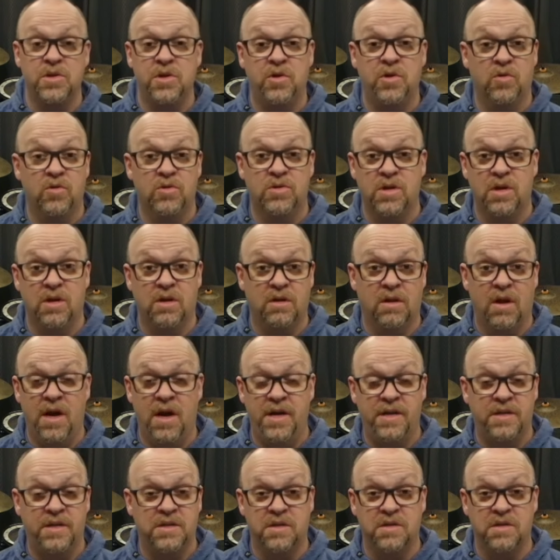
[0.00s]
doors on
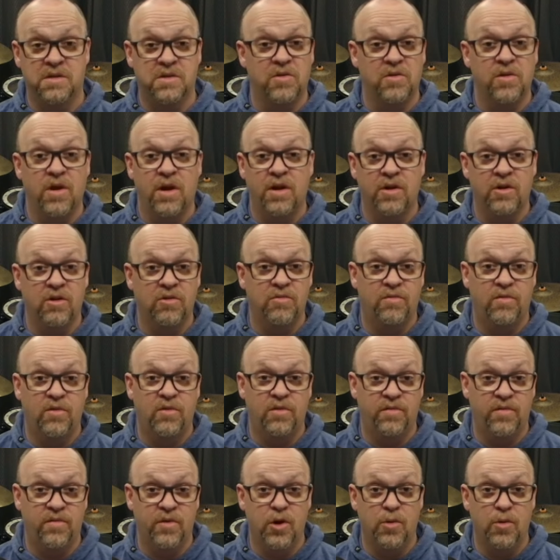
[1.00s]
clients because they're not a good fit
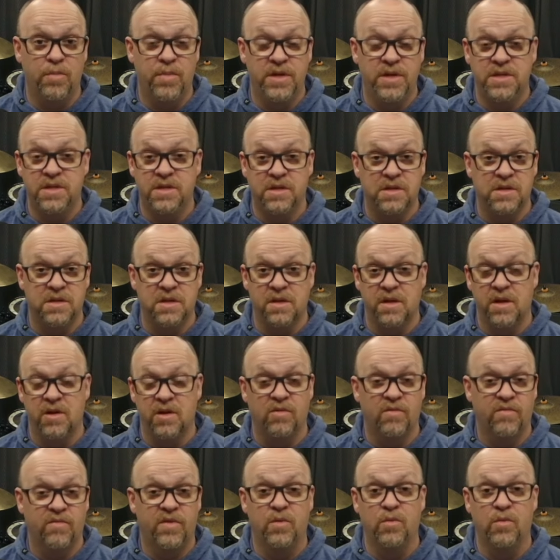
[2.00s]
for your business and they
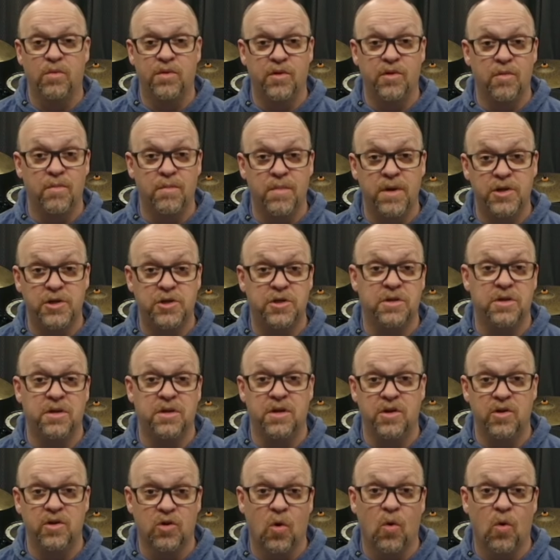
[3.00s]
don't fit with your mission and
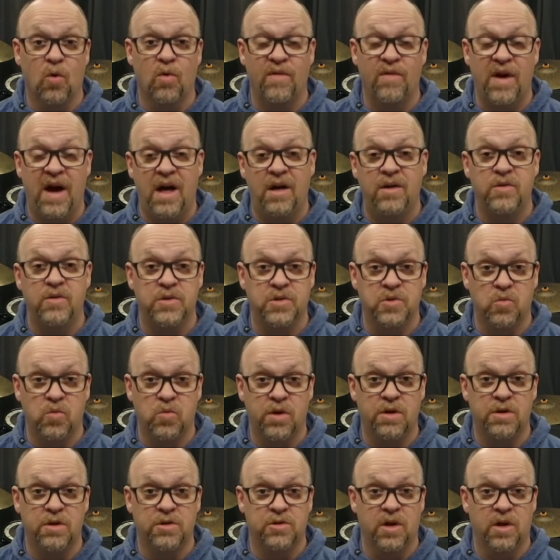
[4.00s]
your core values of
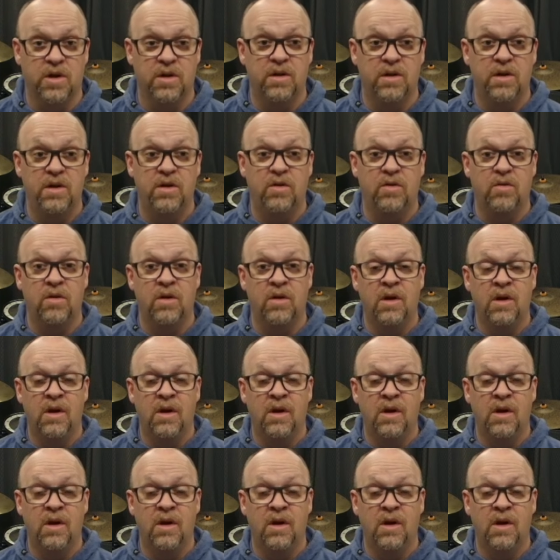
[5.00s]
what you're trying to do.